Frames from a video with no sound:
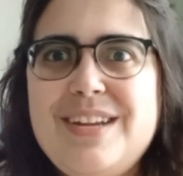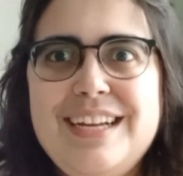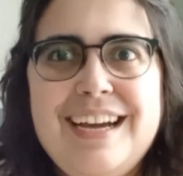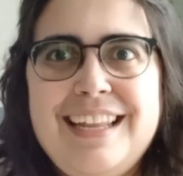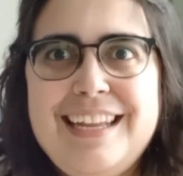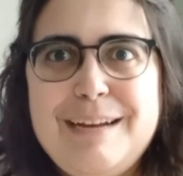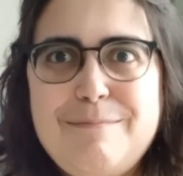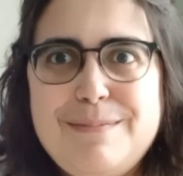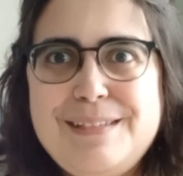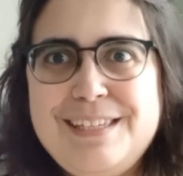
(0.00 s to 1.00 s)

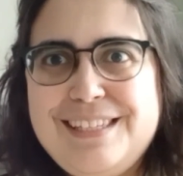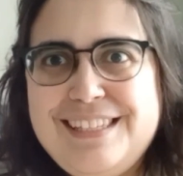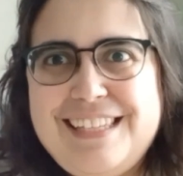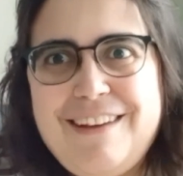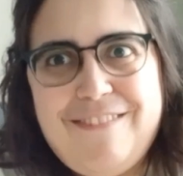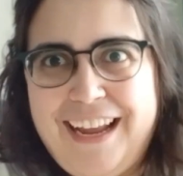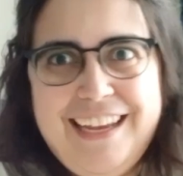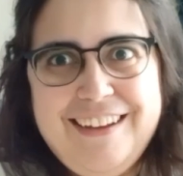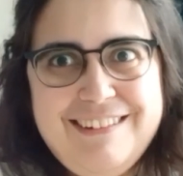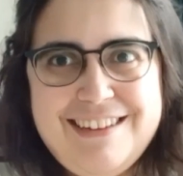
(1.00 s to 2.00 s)
clip just to say thank
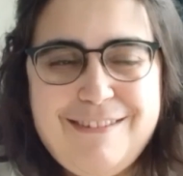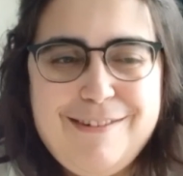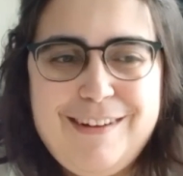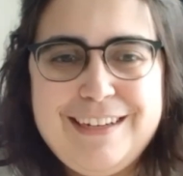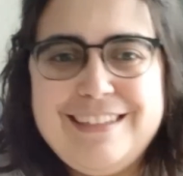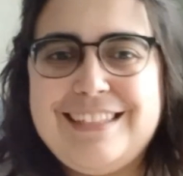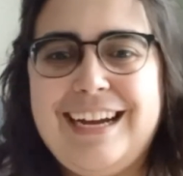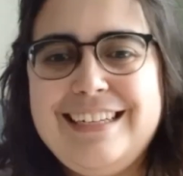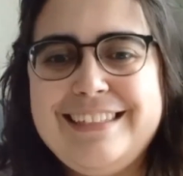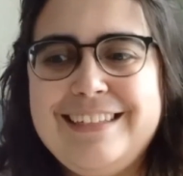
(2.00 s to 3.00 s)
you to everyone, because
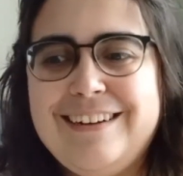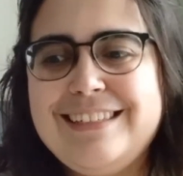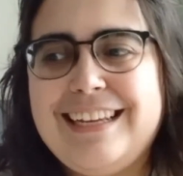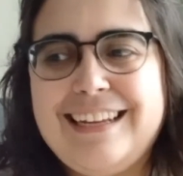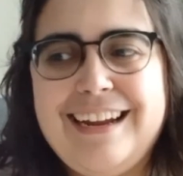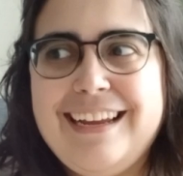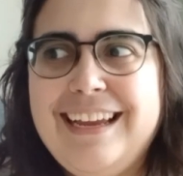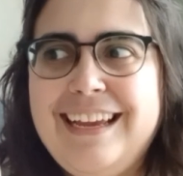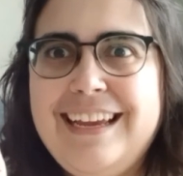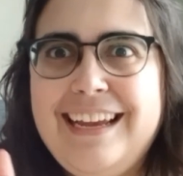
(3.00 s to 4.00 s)
I just noticed that like
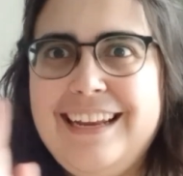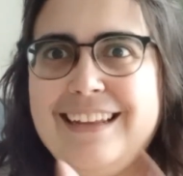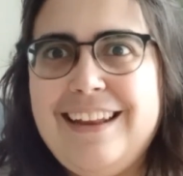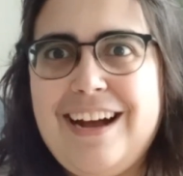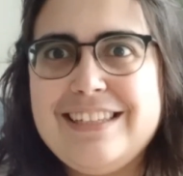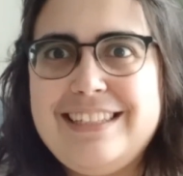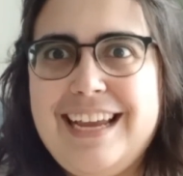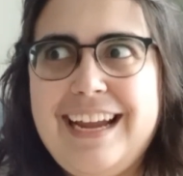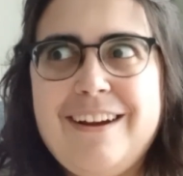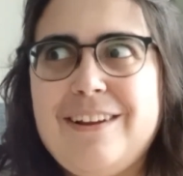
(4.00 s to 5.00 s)
in the last
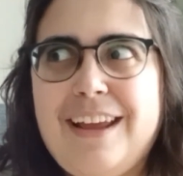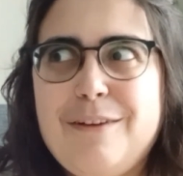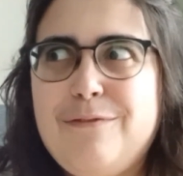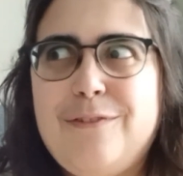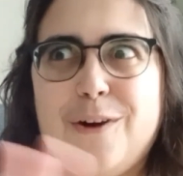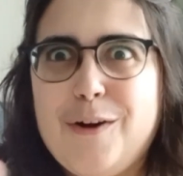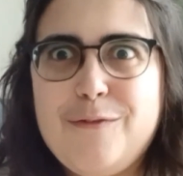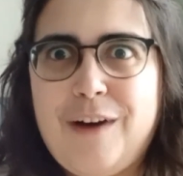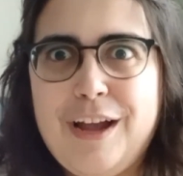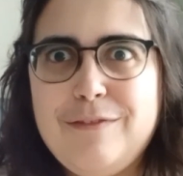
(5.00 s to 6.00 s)
day I got like 4 or
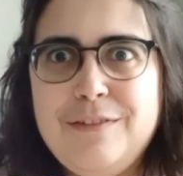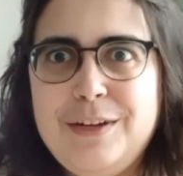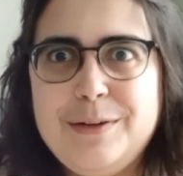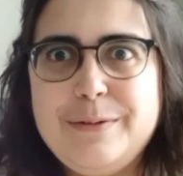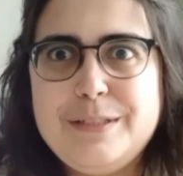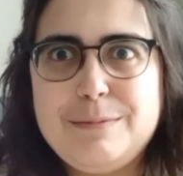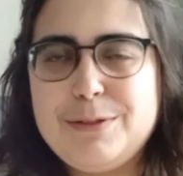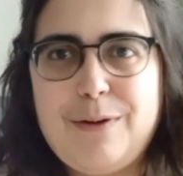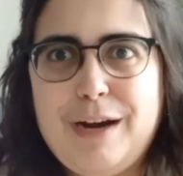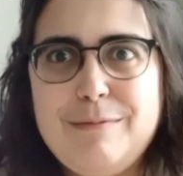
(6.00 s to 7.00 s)
5 new
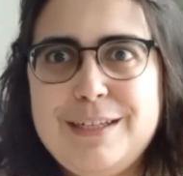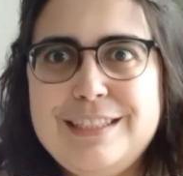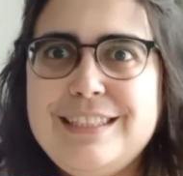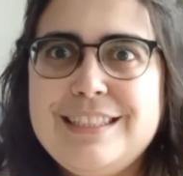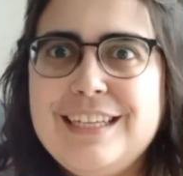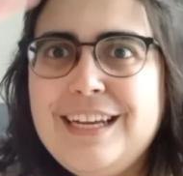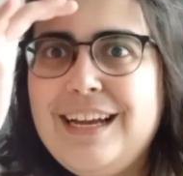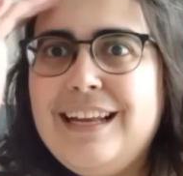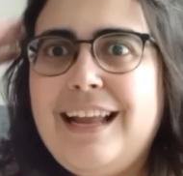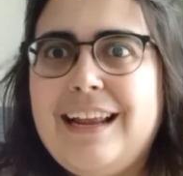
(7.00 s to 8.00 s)
subscribers
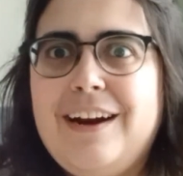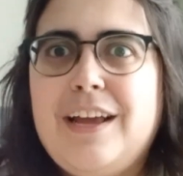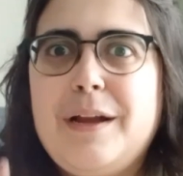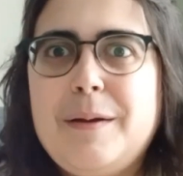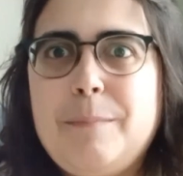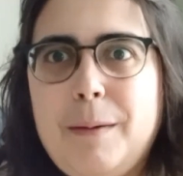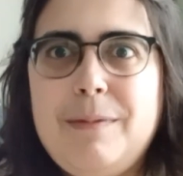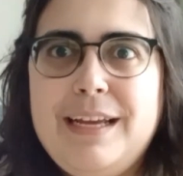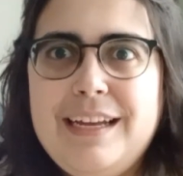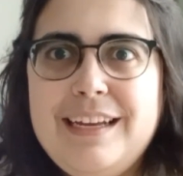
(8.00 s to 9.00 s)
that are like
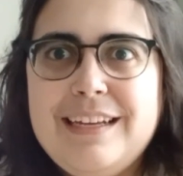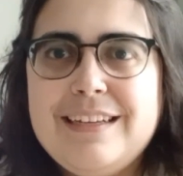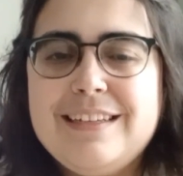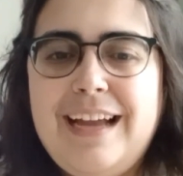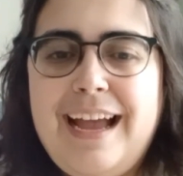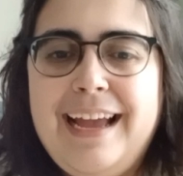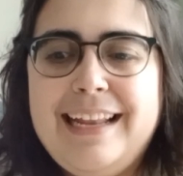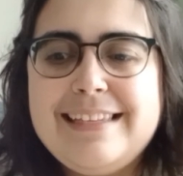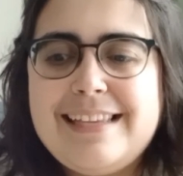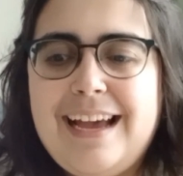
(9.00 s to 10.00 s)
public,
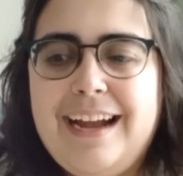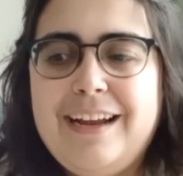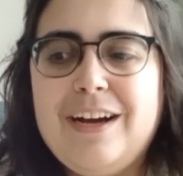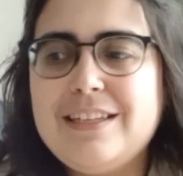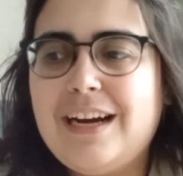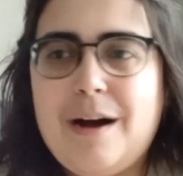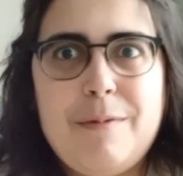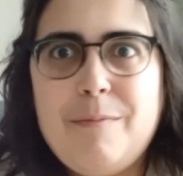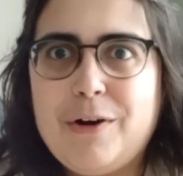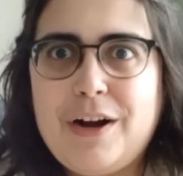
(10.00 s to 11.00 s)
and I got a
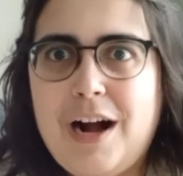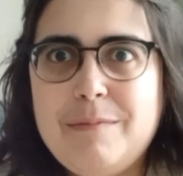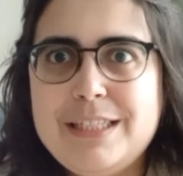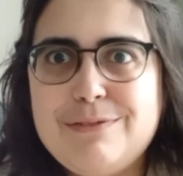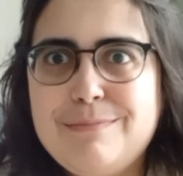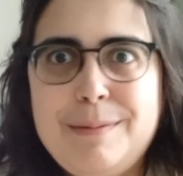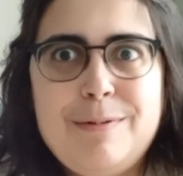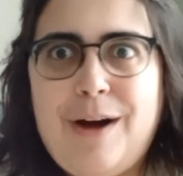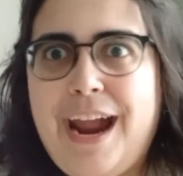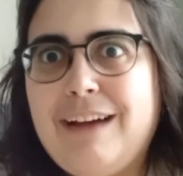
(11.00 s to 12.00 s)
couple more comments from
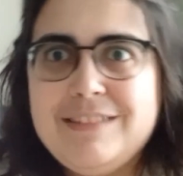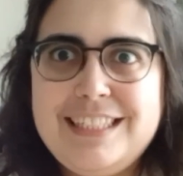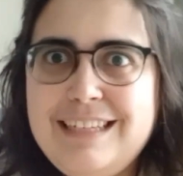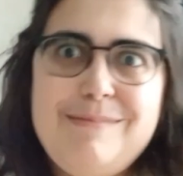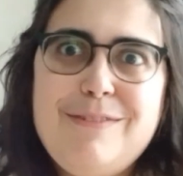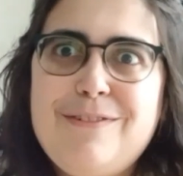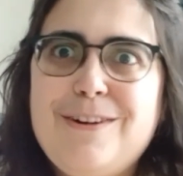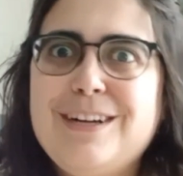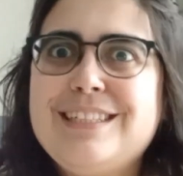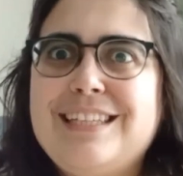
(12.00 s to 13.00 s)
people I haven't seen
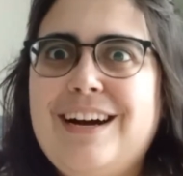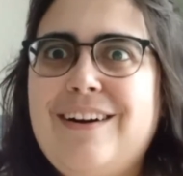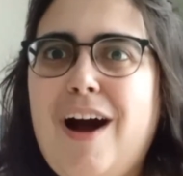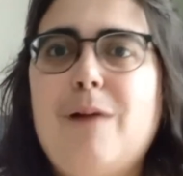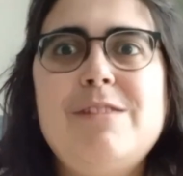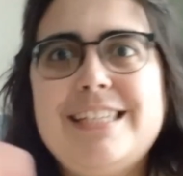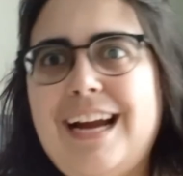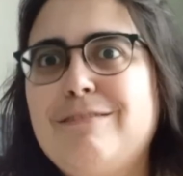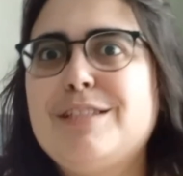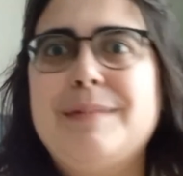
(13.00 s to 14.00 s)
before. So obviously
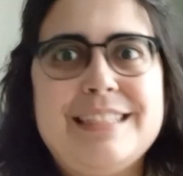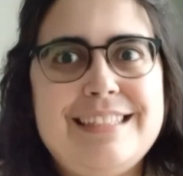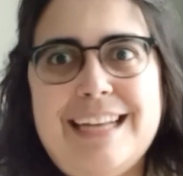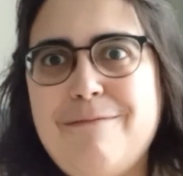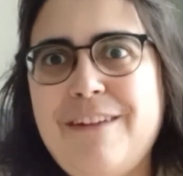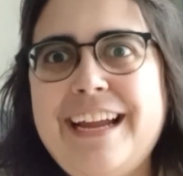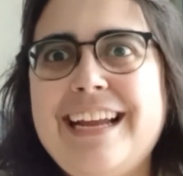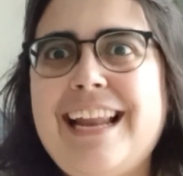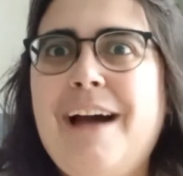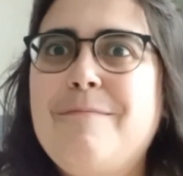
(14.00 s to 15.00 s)
I responded to them
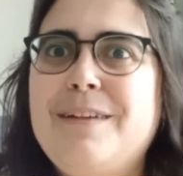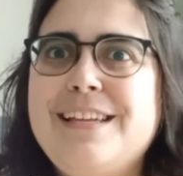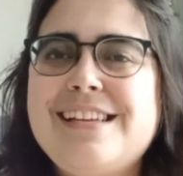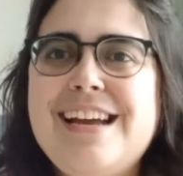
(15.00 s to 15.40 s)
thanking them, but